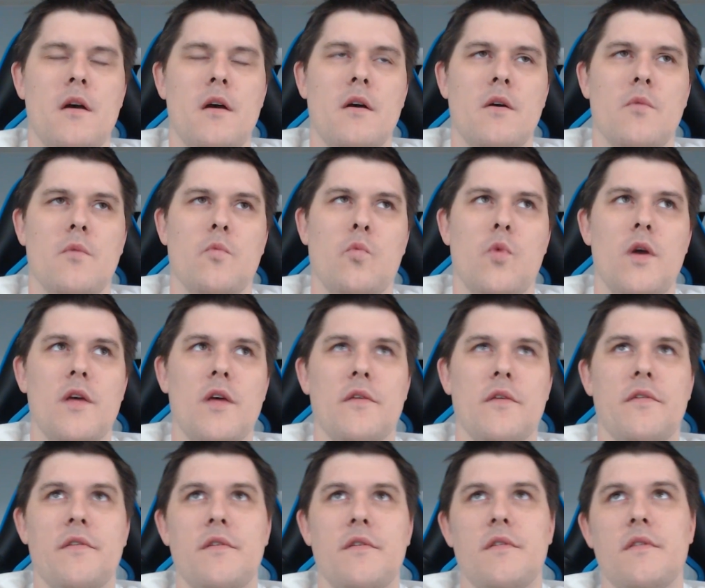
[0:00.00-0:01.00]

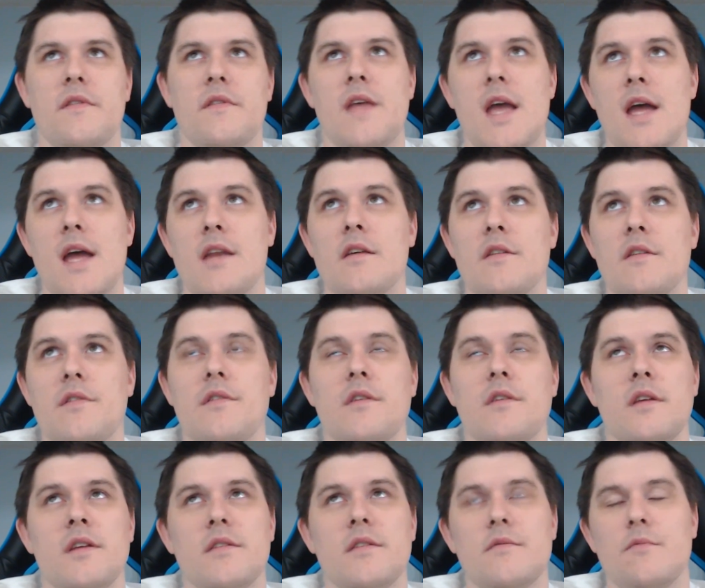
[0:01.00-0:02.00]
With Tanith,
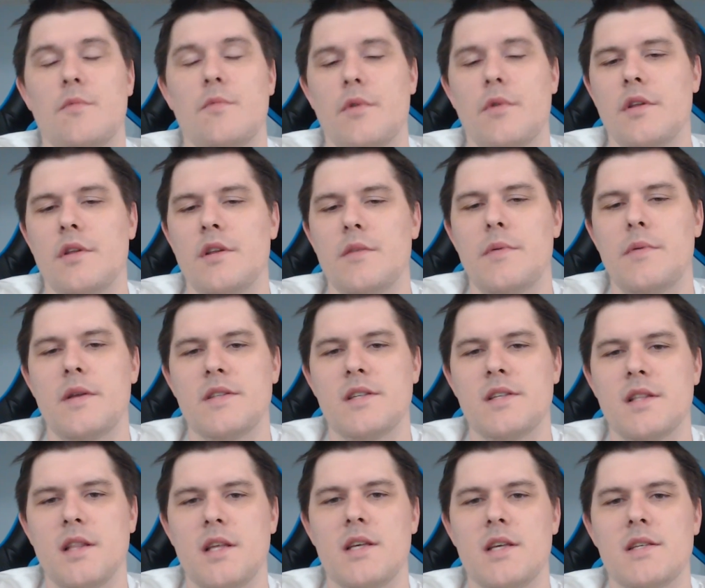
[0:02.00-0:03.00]
it really depends on
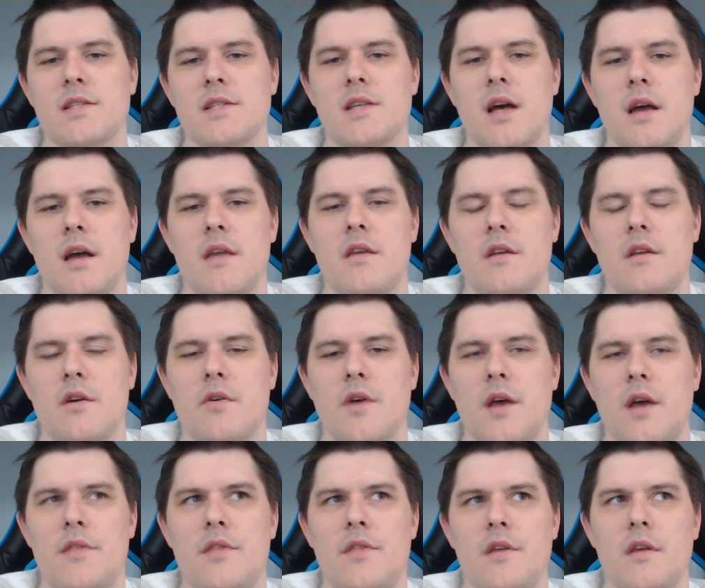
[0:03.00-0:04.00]
the list. You know, I
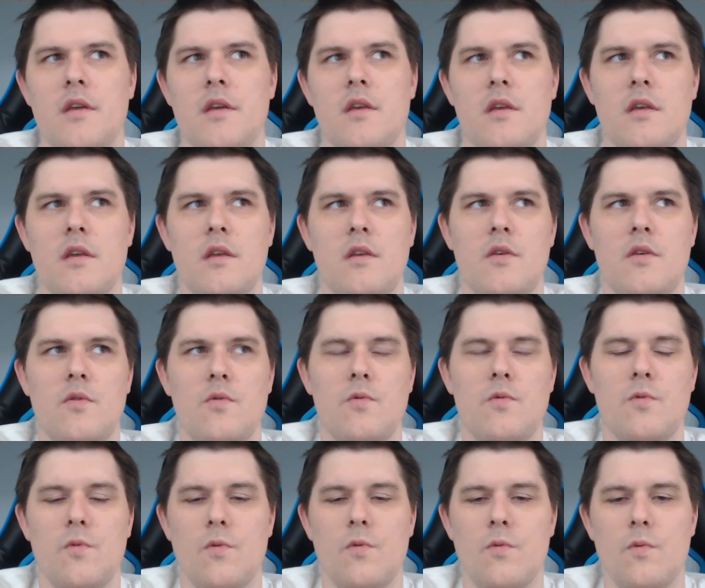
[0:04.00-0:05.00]
think
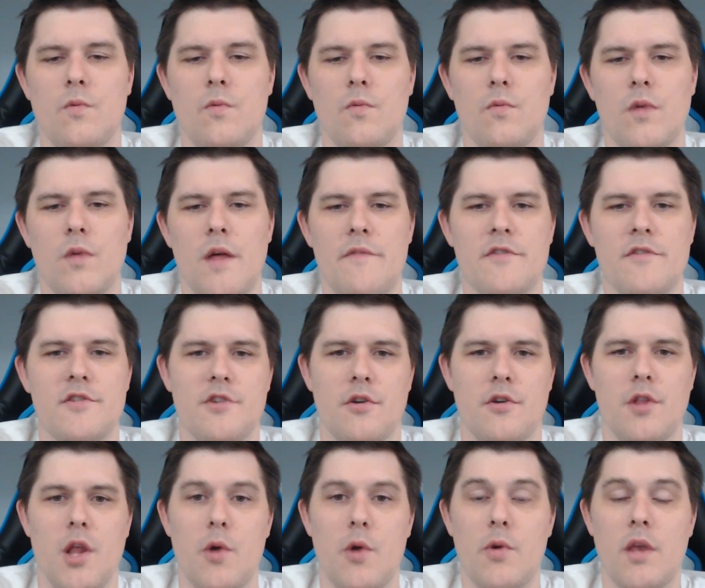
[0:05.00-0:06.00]
you leverage your
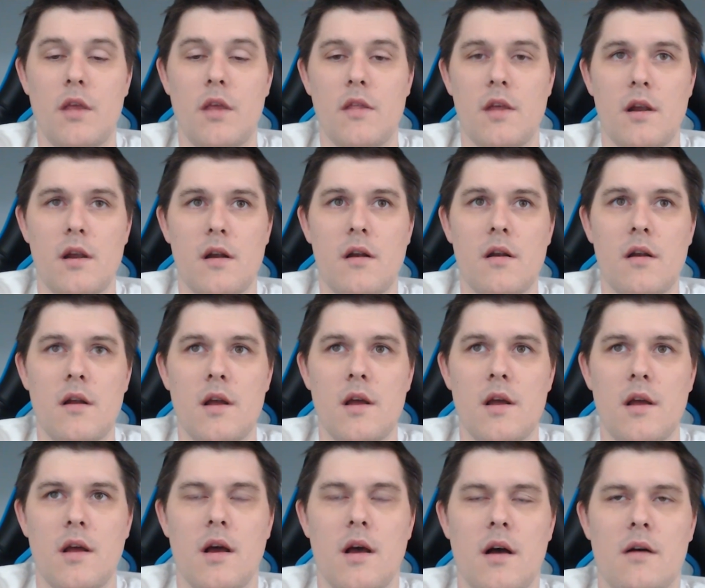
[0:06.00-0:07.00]
Loki there
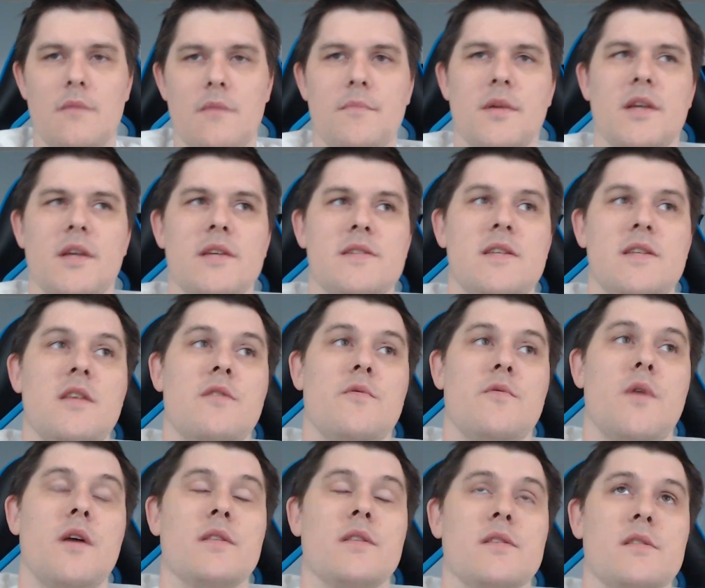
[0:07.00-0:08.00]
because he
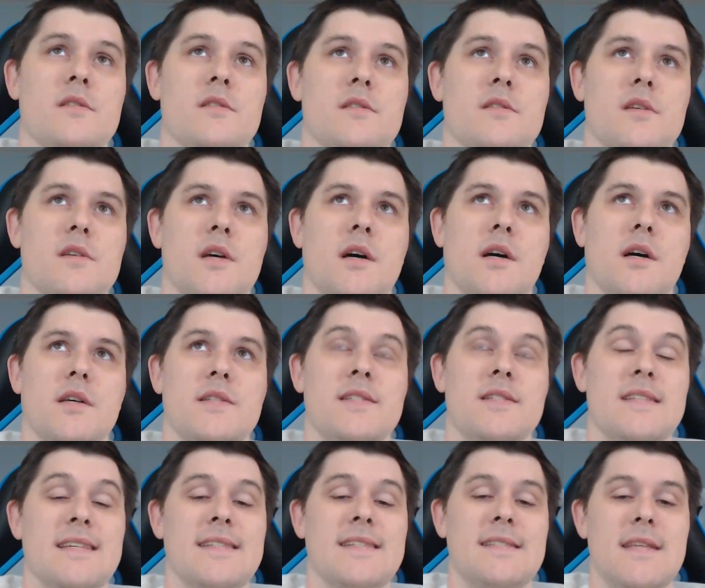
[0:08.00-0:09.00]
threatens
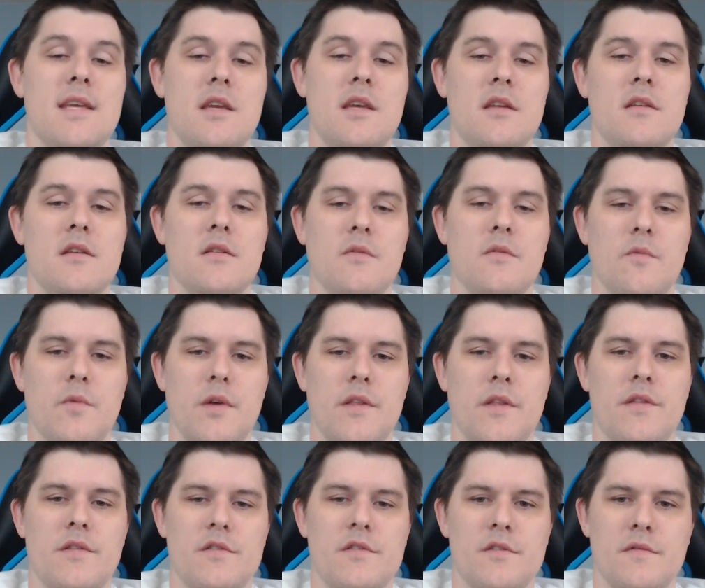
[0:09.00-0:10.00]
16
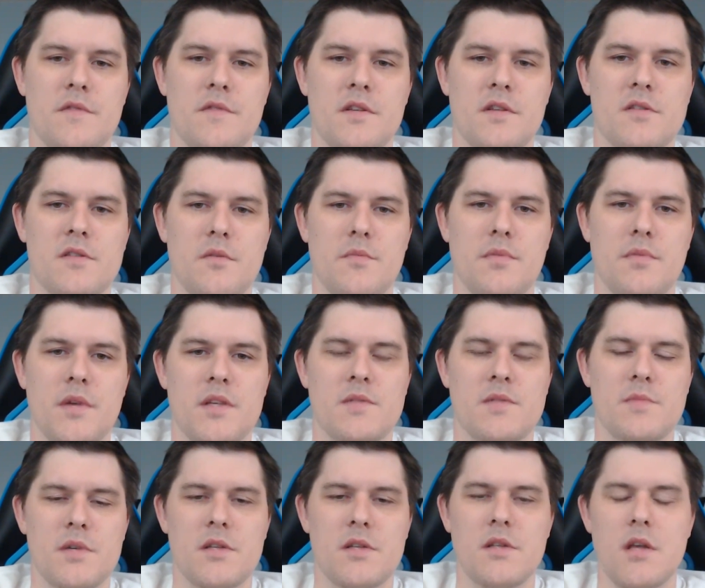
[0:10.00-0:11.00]
with Shifting Stone
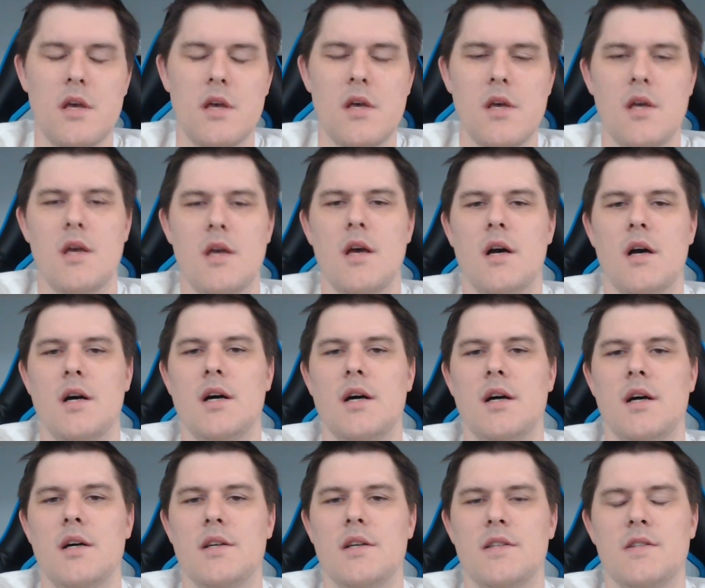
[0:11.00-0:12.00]
placement.
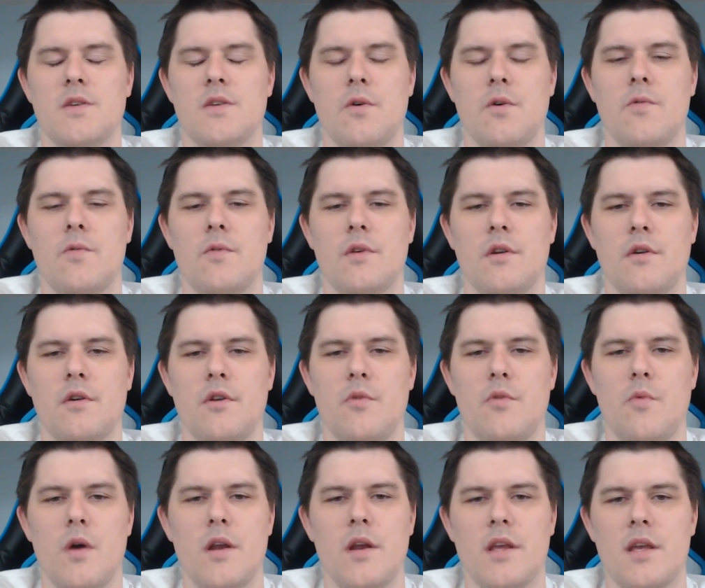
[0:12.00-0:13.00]
So, you know, you
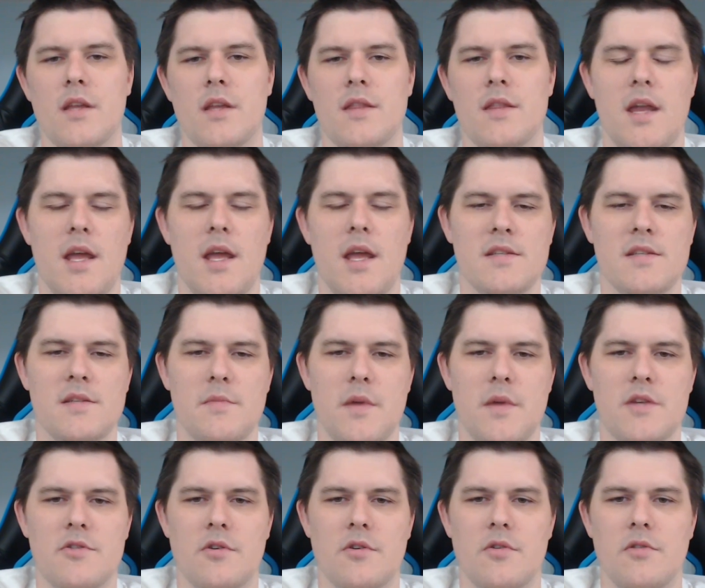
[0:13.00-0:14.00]
want to get that
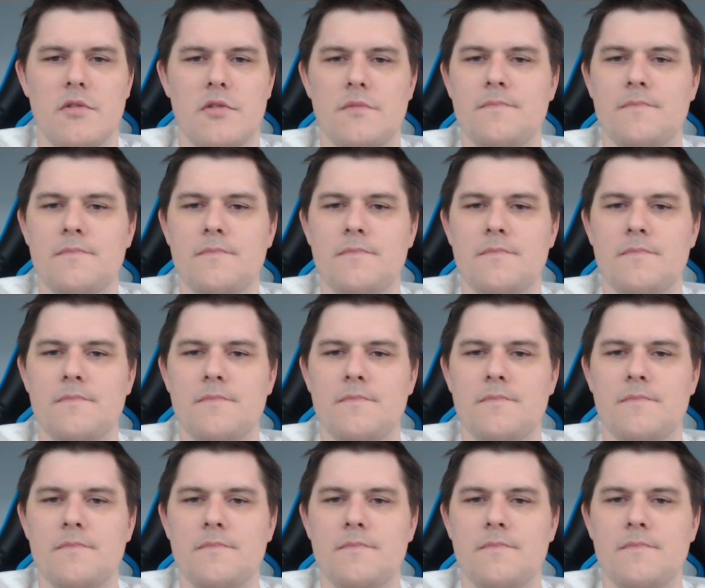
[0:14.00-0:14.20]
asymmetrical,